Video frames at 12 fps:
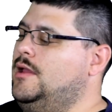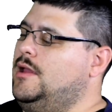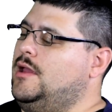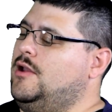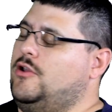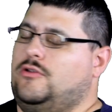
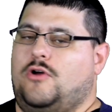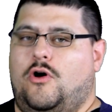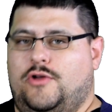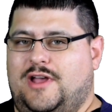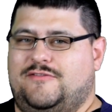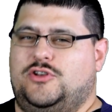And
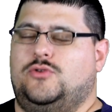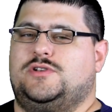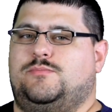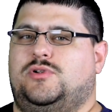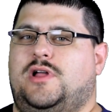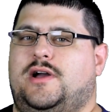all you have to do is
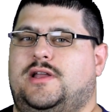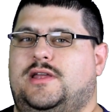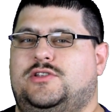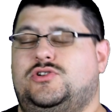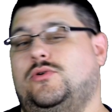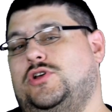plug it
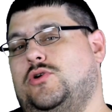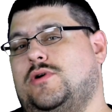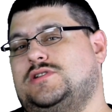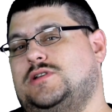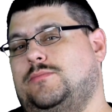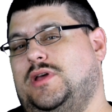into a
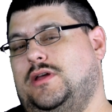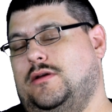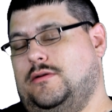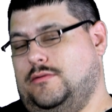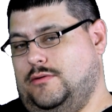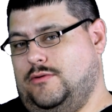
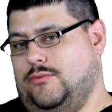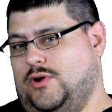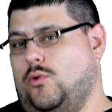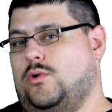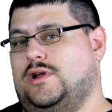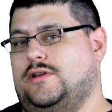USB
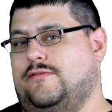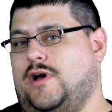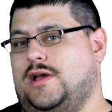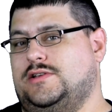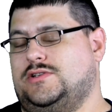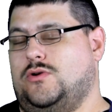recording
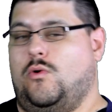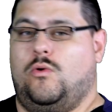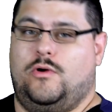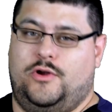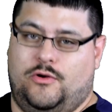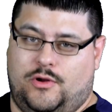device
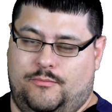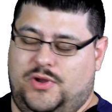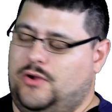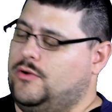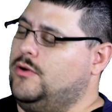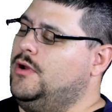or your
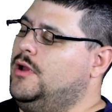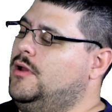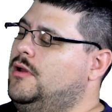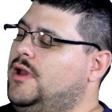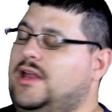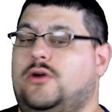computer,
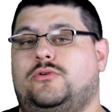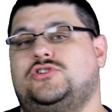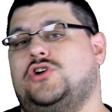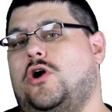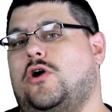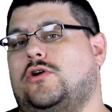and it'll
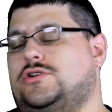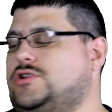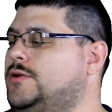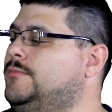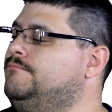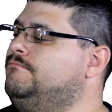
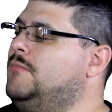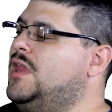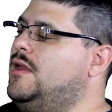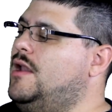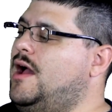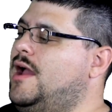charge.
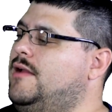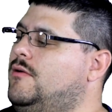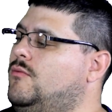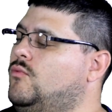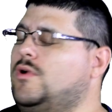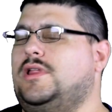And I
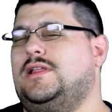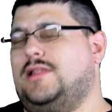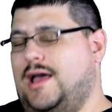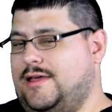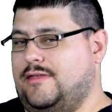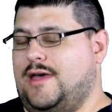really
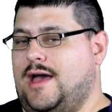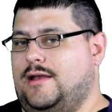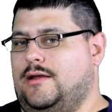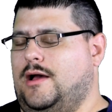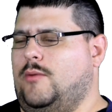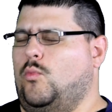like
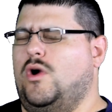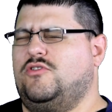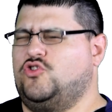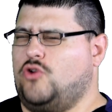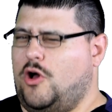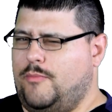that. One
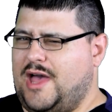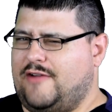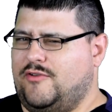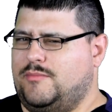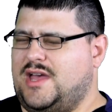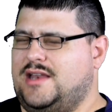drawback
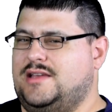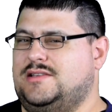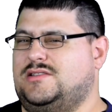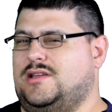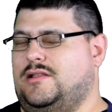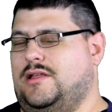from that
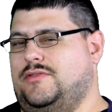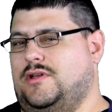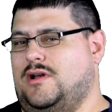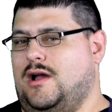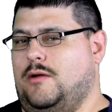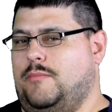is the
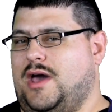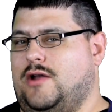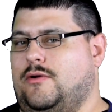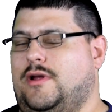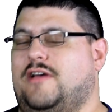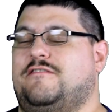lithium-ion
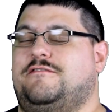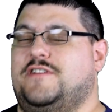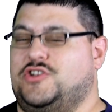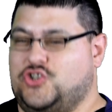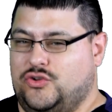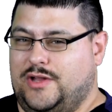battery
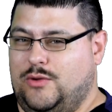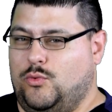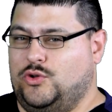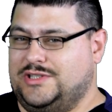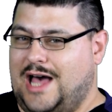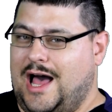eventually
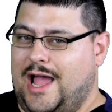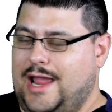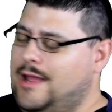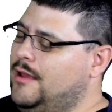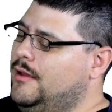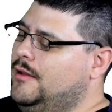will die.
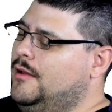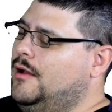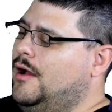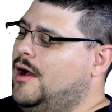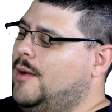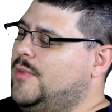
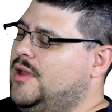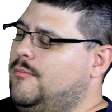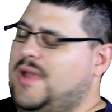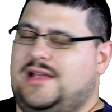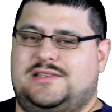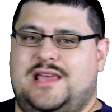It
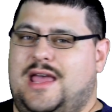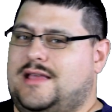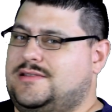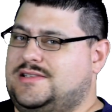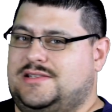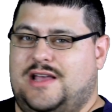may
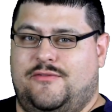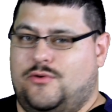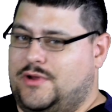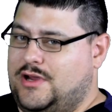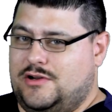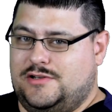take
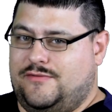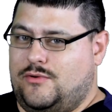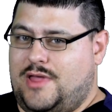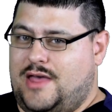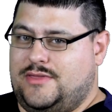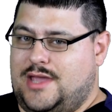several years for
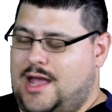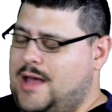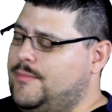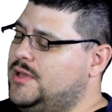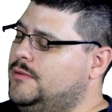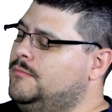that to
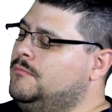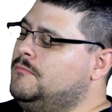happen.